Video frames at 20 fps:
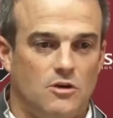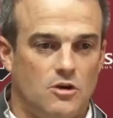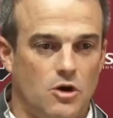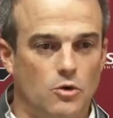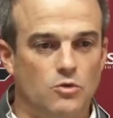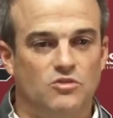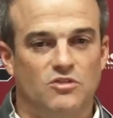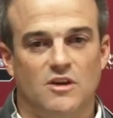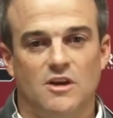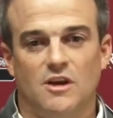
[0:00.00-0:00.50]

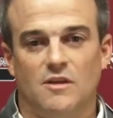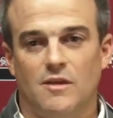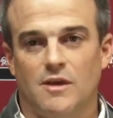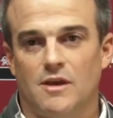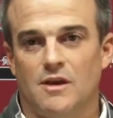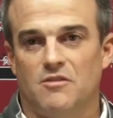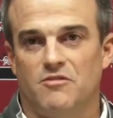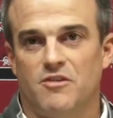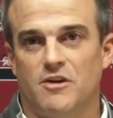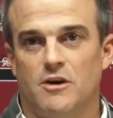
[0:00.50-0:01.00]
coaching in
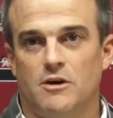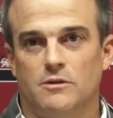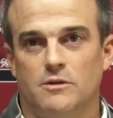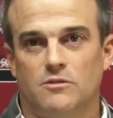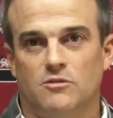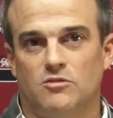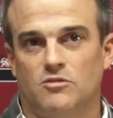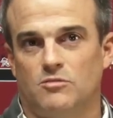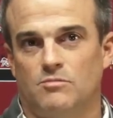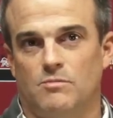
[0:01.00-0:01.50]
the
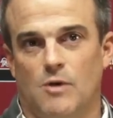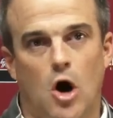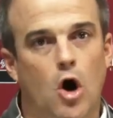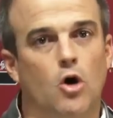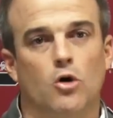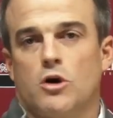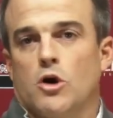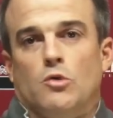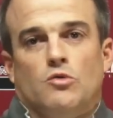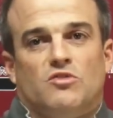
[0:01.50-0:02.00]
NFL, it's
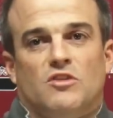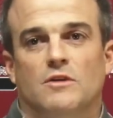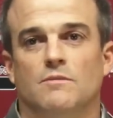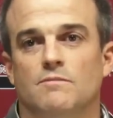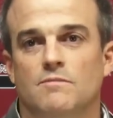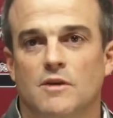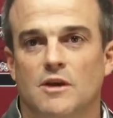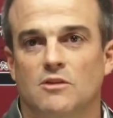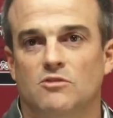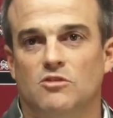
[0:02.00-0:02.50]
all
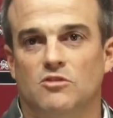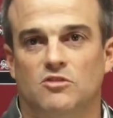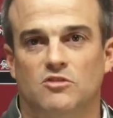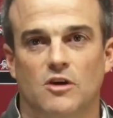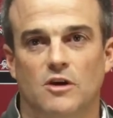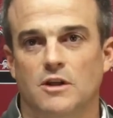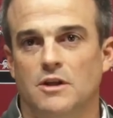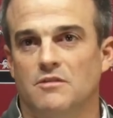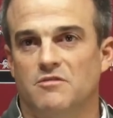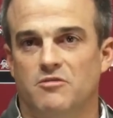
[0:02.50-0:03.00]
coaching and just
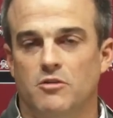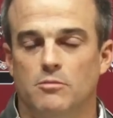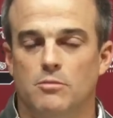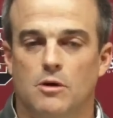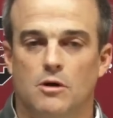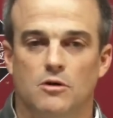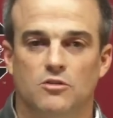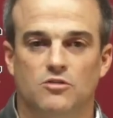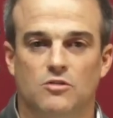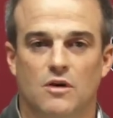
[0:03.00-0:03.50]
studying
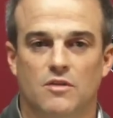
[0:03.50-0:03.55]
football.